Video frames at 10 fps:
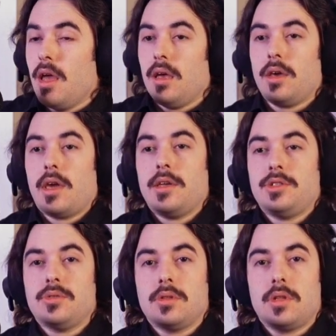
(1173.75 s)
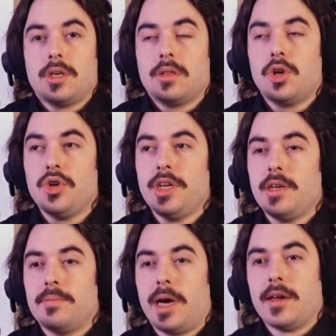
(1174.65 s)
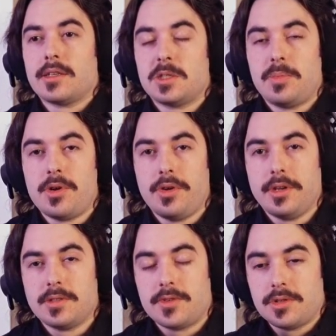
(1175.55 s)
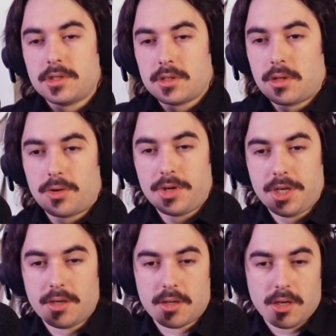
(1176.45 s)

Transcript: like as you like learning by experience versus learning